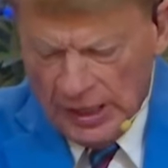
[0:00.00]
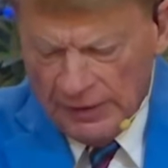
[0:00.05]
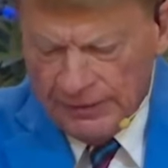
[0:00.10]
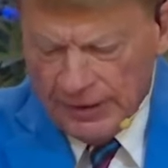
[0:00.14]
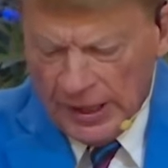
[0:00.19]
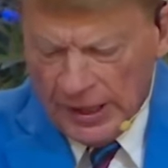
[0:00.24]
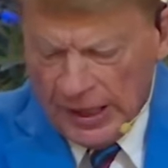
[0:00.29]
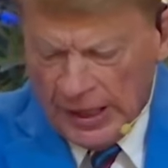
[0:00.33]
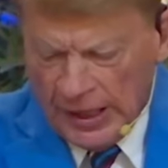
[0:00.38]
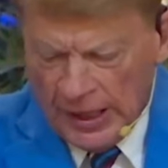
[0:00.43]

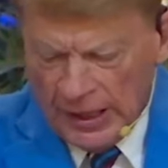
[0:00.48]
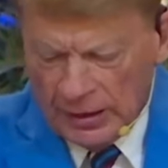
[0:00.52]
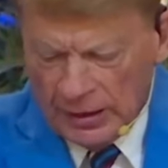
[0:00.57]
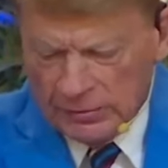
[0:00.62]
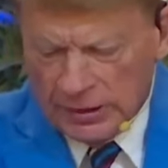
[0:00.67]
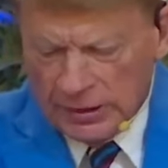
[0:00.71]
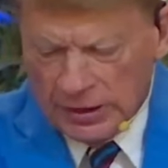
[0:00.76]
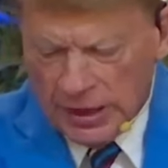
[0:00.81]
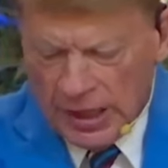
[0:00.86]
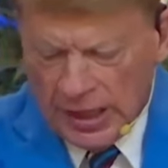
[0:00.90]

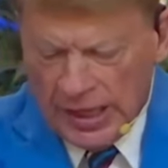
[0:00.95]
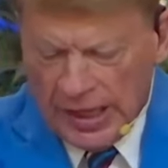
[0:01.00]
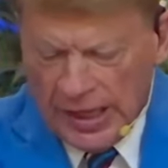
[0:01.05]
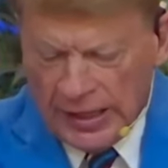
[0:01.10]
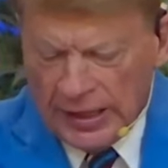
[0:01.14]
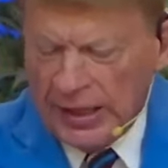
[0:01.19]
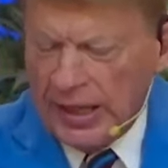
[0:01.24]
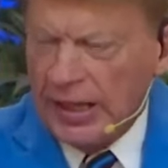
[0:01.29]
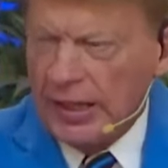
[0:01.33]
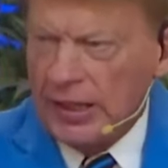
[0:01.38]
not
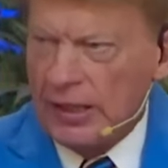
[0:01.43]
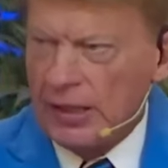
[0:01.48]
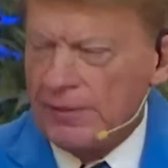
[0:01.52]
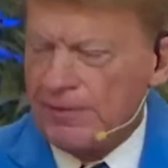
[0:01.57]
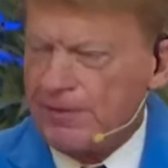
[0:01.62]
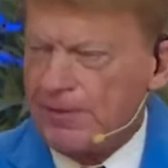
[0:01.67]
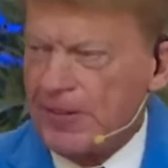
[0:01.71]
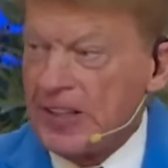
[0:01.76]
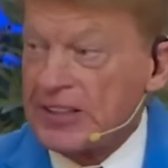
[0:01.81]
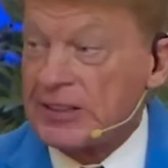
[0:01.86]
at
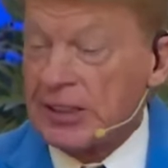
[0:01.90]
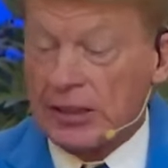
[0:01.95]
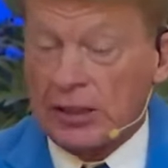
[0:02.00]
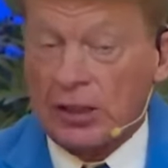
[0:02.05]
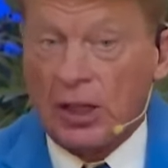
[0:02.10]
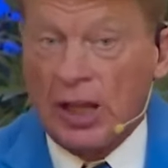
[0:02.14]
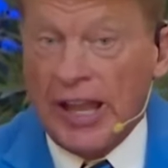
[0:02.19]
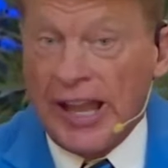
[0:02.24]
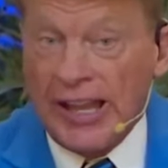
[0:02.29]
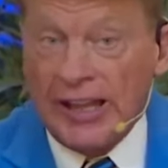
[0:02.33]
a
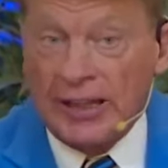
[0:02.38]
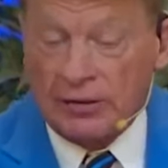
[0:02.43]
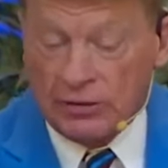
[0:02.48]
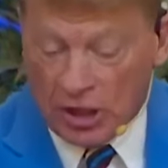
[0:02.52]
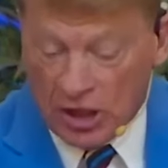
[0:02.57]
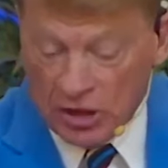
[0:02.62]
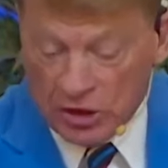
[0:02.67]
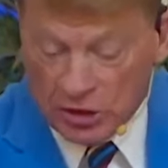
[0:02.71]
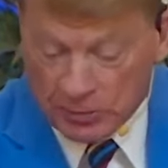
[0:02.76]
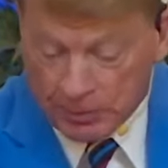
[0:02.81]
physical
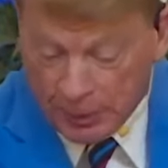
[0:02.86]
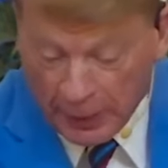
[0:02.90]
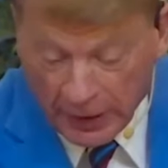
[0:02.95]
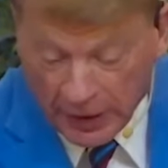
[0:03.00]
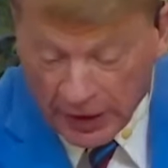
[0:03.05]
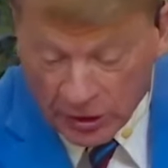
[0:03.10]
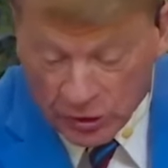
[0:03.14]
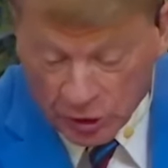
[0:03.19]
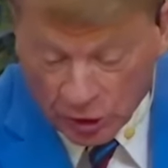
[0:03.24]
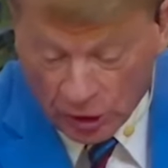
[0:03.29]
and a
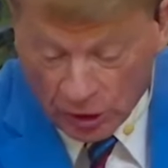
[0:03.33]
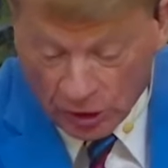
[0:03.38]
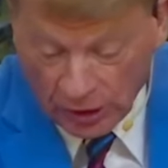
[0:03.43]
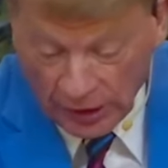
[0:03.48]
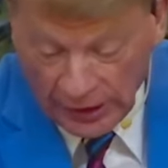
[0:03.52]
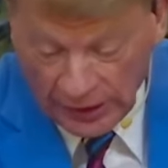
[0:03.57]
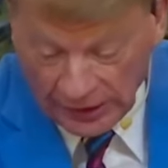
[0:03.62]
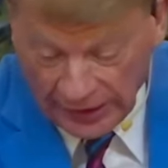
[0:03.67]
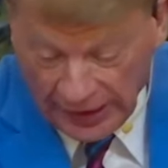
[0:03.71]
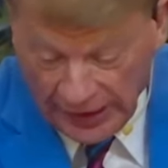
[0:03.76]

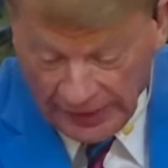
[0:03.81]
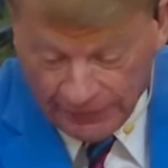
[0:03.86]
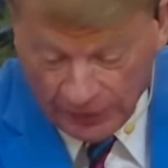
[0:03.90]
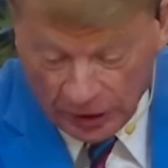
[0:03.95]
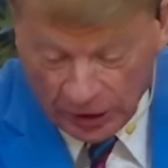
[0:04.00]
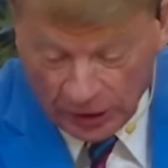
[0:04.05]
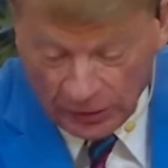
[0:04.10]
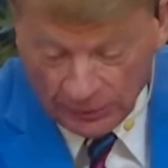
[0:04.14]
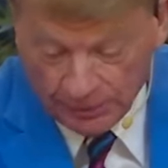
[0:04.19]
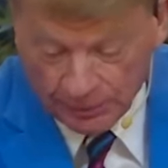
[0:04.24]
spiritual
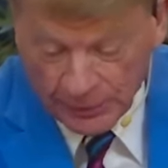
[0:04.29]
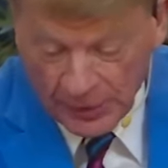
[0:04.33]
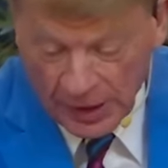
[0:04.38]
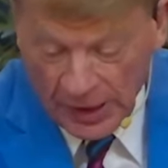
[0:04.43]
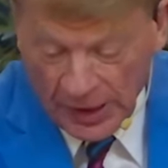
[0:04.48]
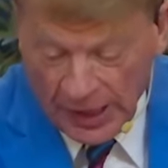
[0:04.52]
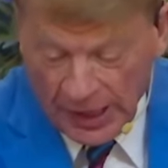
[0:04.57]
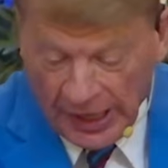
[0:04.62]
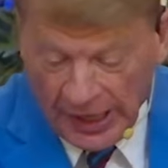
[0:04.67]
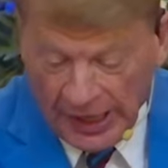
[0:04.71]
level,
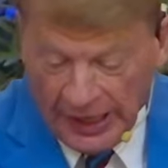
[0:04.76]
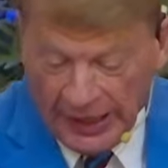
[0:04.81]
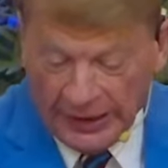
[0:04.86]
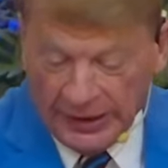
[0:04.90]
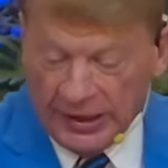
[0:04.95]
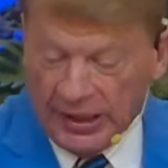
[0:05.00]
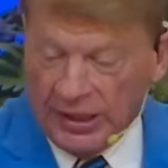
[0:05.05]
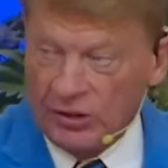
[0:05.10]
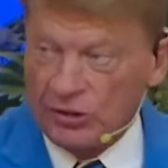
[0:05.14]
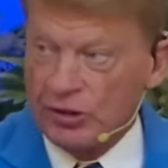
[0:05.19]

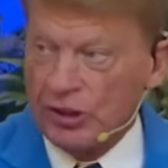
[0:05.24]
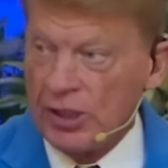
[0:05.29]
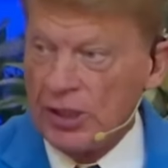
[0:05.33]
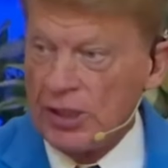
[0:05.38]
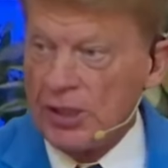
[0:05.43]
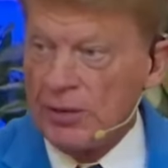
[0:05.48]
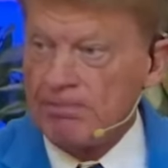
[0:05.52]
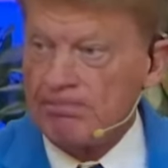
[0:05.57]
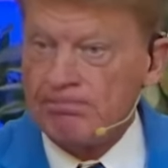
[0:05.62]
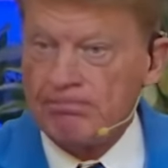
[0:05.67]
and is
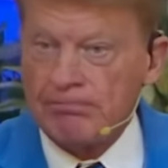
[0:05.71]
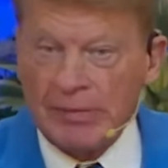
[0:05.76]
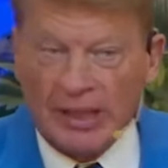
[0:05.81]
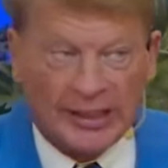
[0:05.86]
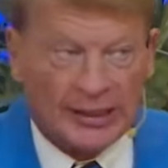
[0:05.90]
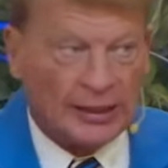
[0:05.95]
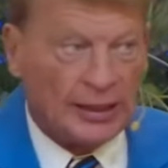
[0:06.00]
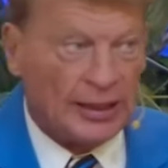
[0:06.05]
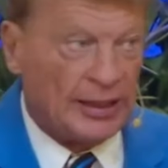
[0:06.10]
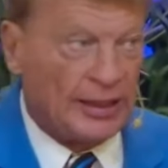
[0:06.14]

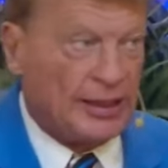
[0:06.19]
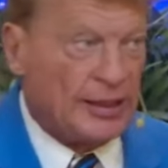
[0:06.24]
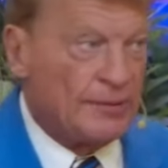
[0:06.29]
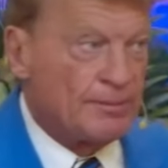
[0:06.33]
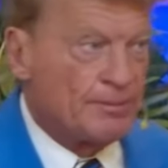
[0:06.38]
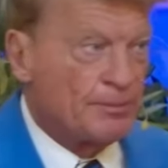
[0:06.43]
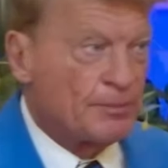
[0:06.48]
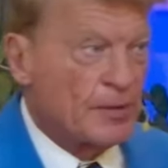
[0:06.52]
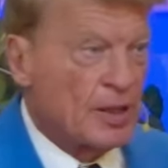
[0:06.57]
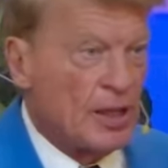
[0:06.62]

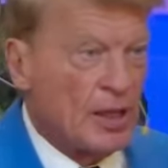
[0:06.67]
mentally